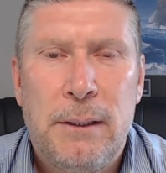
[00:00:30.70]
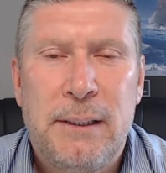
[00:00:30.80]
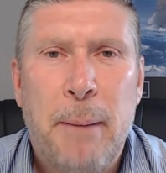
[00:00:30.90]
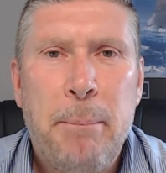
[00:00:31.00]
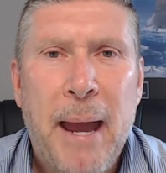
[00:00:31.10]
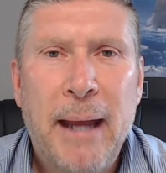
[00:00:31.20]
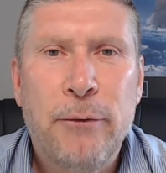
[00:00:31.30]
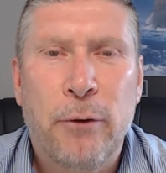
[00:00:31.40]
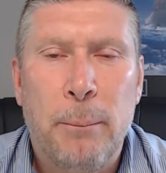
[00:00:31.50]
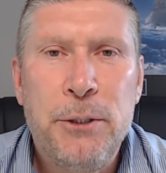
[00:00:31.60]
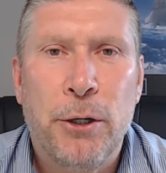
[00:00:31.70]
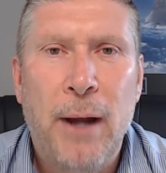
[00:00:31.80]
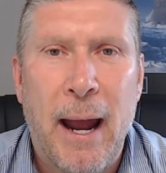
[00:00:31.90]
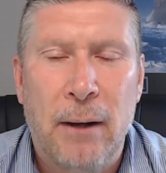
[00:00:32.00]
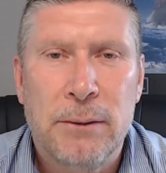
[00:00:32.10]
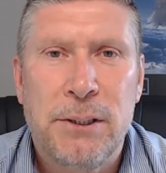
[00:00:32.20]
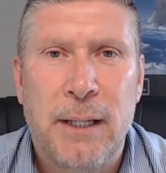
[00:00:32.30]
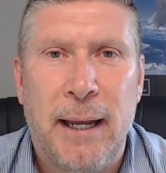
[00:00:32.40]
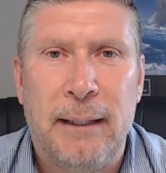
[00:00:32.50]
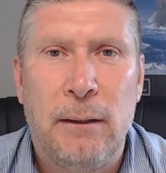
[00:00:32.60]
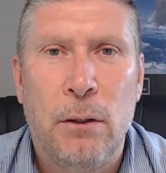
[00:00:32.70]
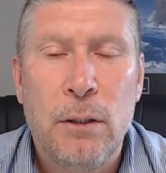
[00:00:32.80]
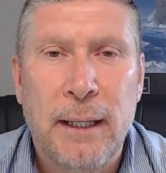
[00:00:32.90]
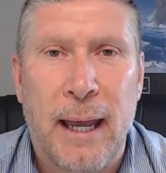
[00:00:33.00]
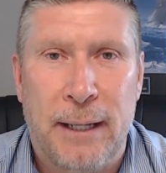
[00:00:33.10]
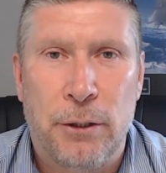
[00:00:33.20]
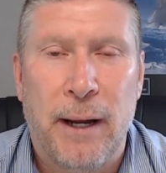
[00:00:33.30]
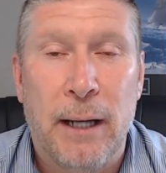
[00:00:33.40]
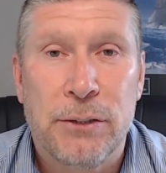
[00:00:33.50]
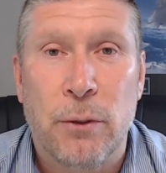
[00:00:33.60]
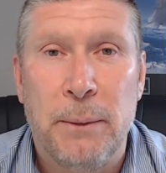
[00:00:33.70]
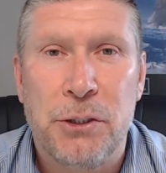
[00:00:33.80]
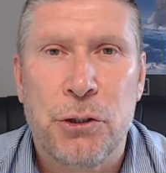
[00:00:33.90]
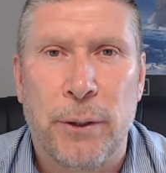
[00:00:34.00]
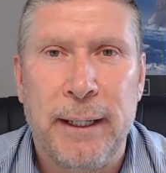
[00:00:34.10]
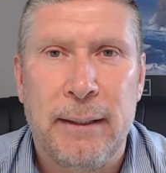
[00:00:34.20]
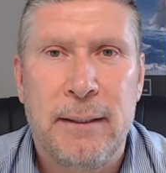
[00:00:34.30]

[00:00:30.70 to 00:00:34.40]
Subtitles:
Step back from your house and look at your house from the street